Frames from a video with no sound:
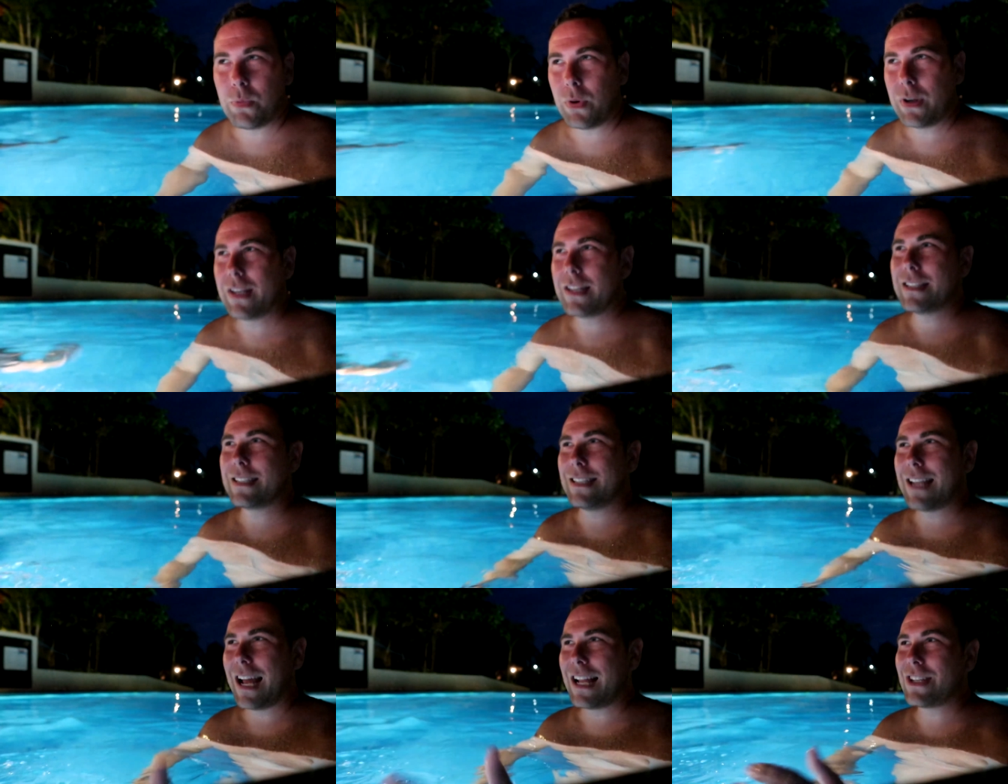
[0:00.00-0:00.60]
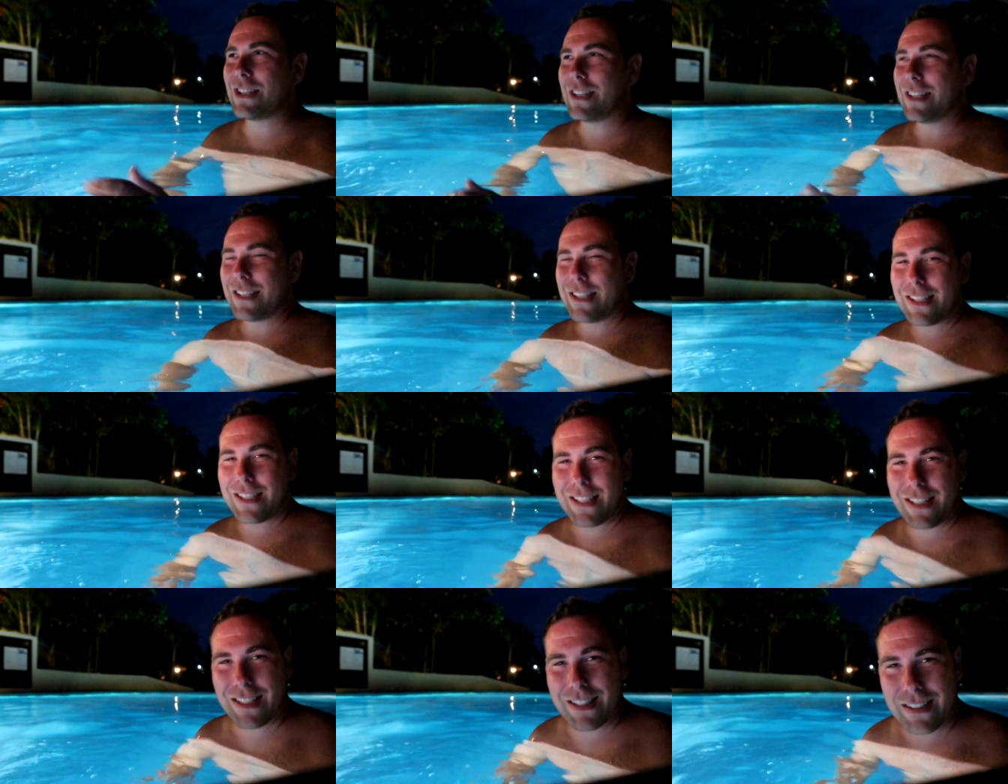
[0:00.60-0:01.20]
Buenas
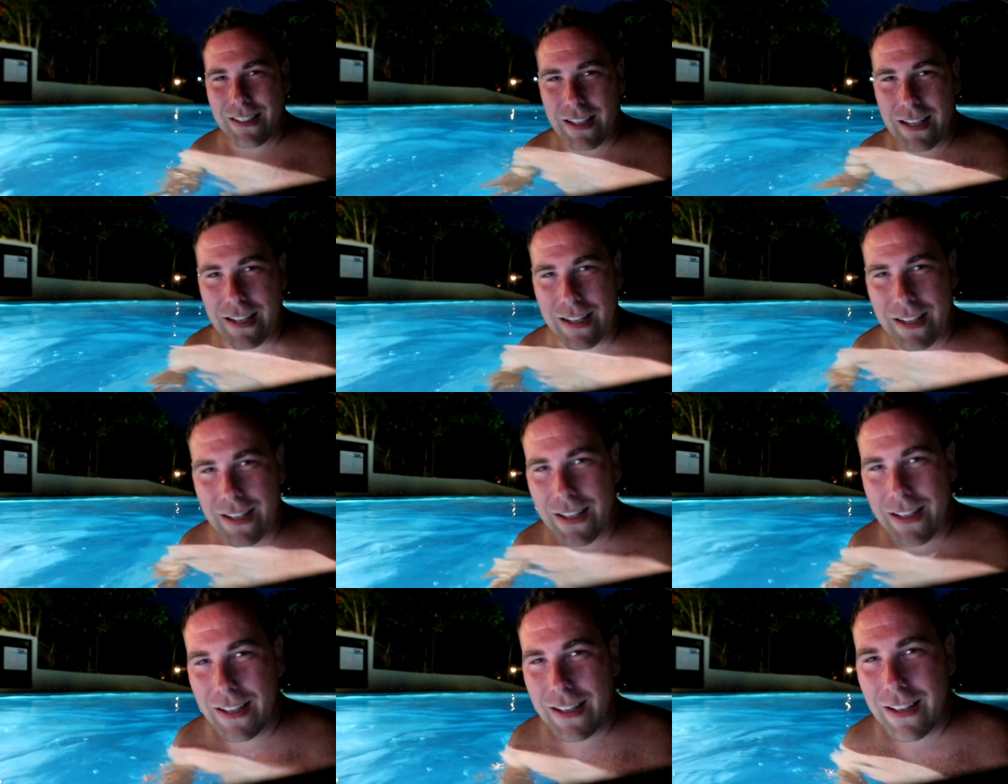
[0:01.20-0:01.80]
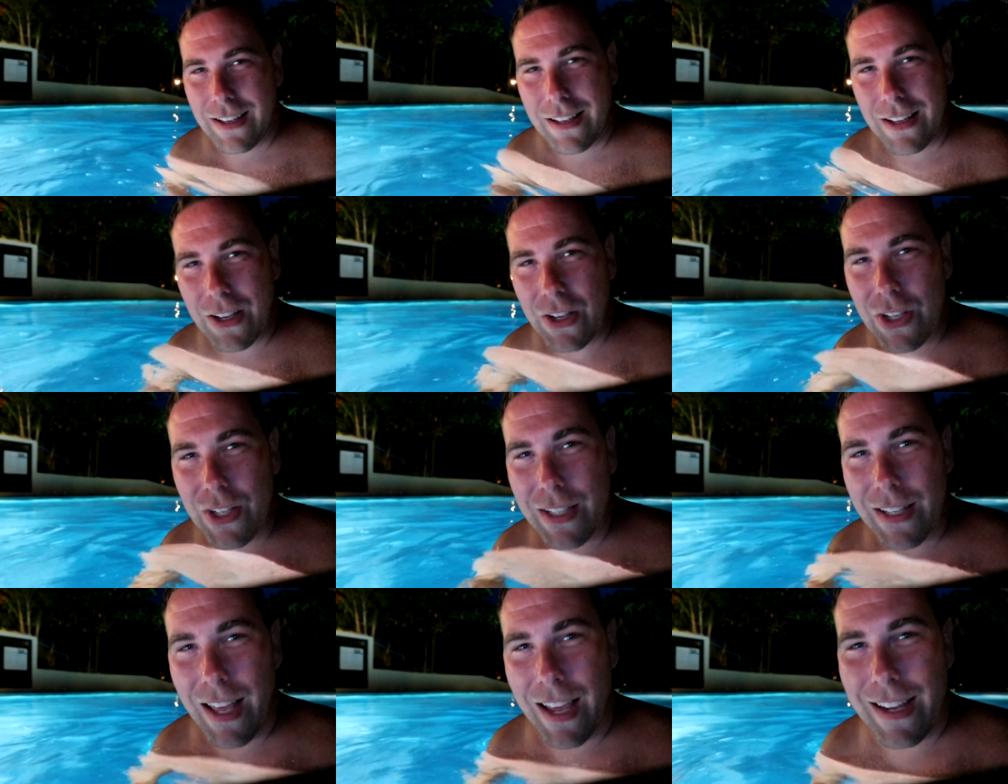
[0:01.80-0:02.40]
noches. Good
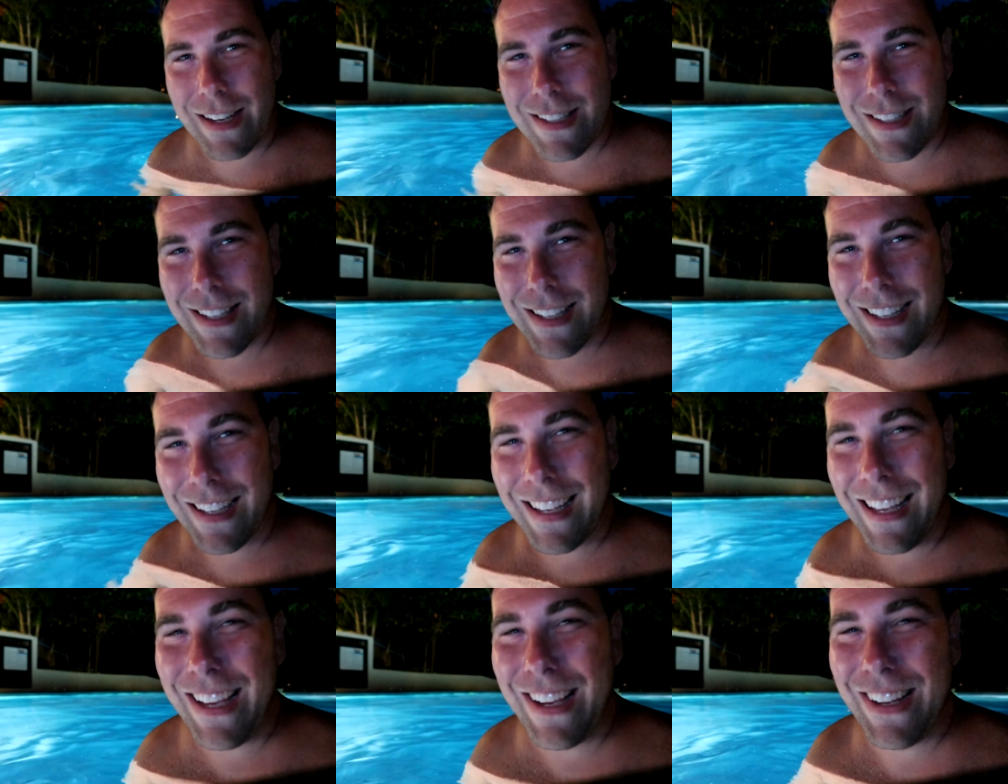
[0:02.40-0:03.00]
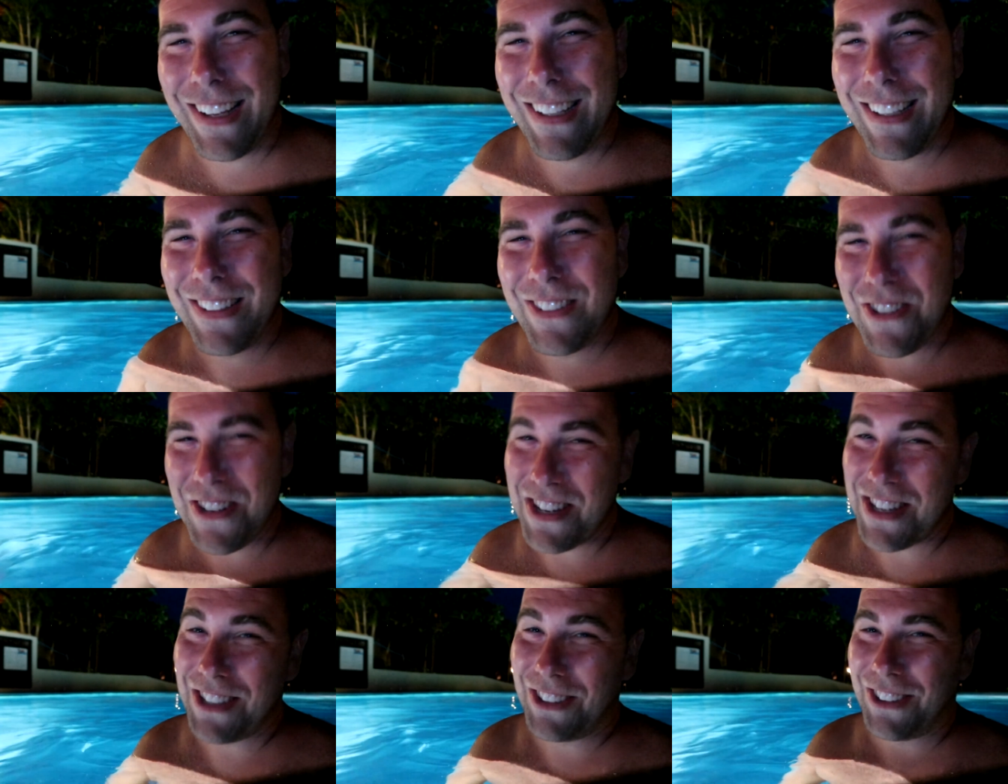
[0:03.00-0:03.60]
We're night. Still learning.
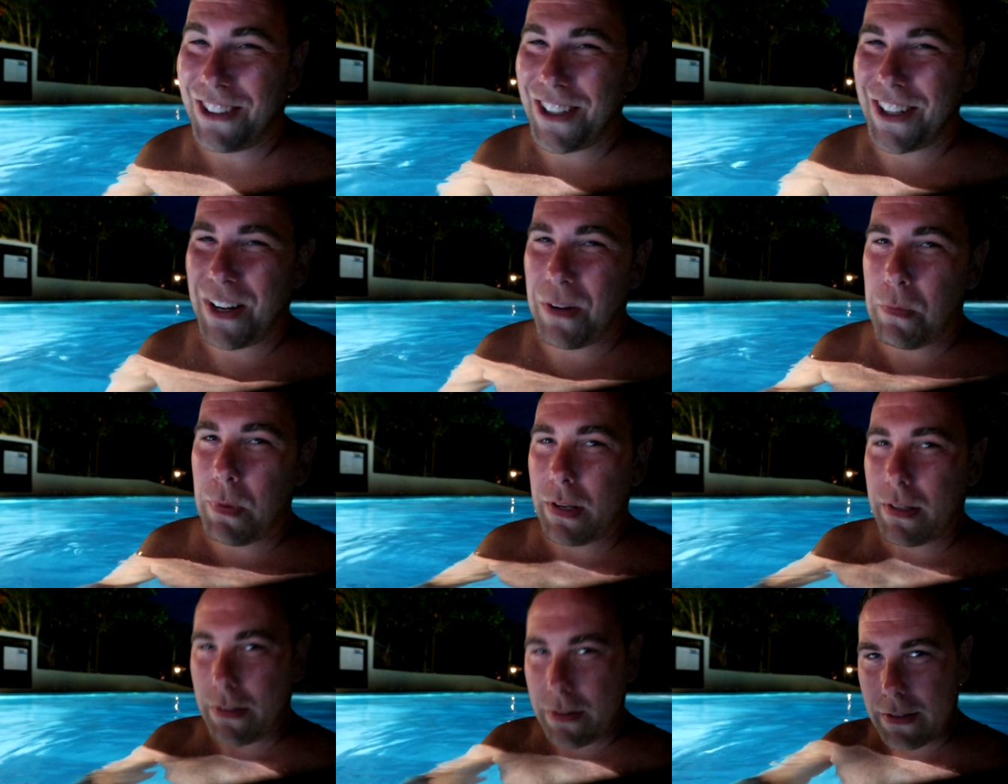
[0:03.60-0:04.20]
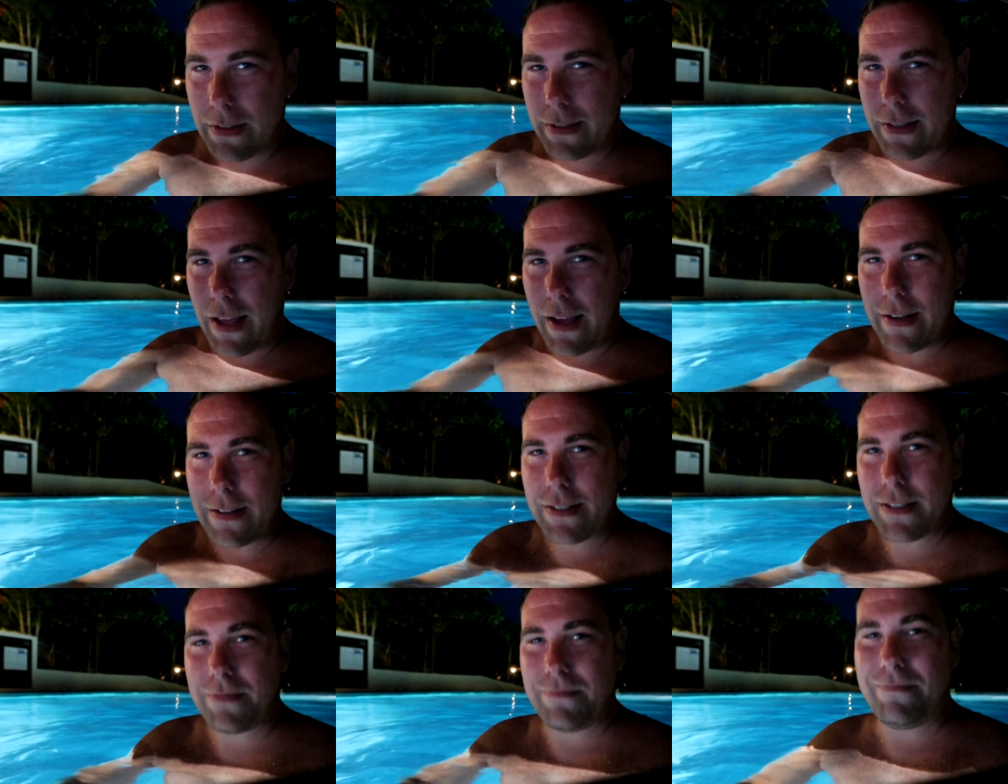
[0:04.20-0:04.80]
We're still learning, but good
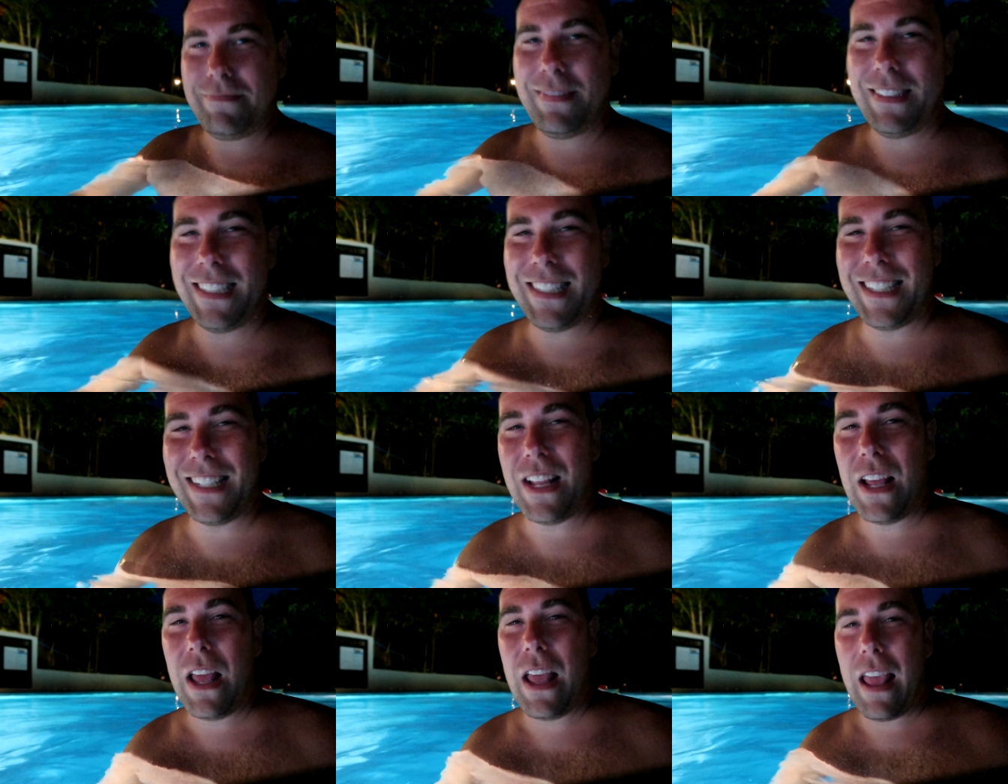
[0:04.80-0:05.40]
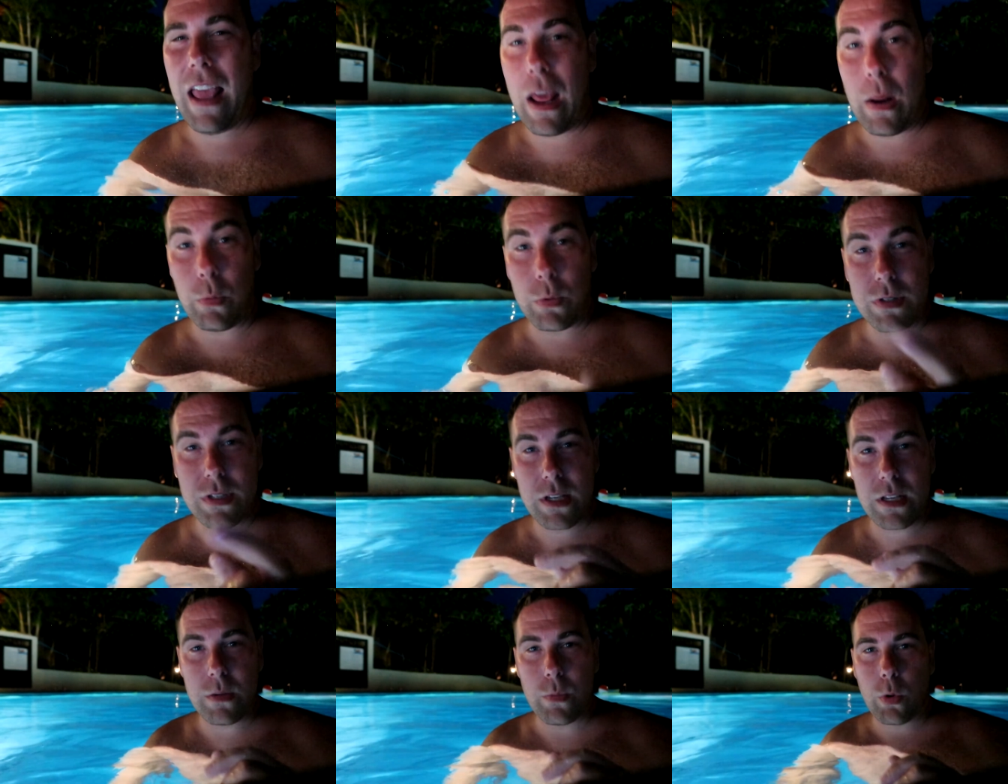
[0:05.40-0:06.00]
night. And we'll
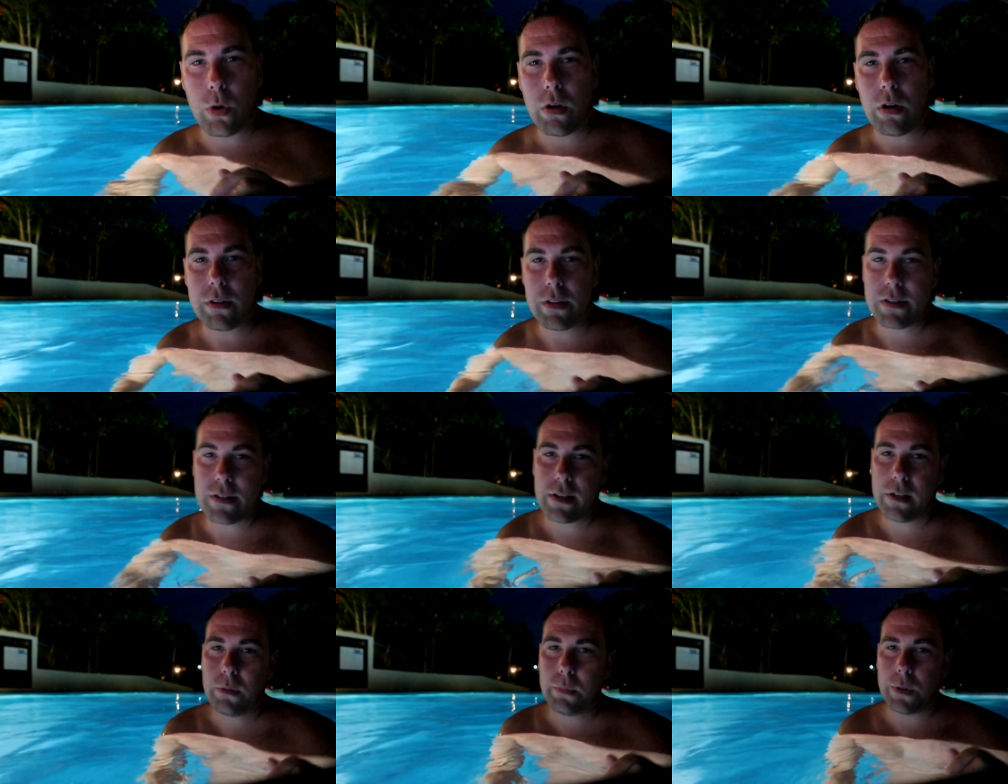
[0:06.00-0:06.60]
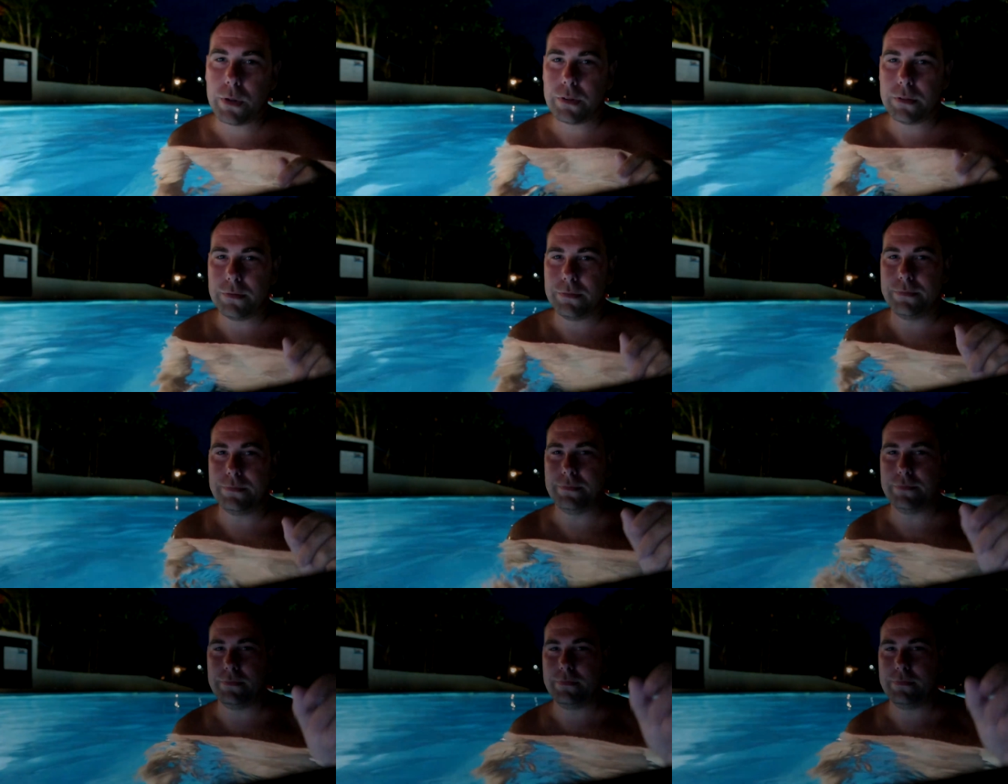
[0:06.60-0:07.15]
see you tomorrow on the sailboat.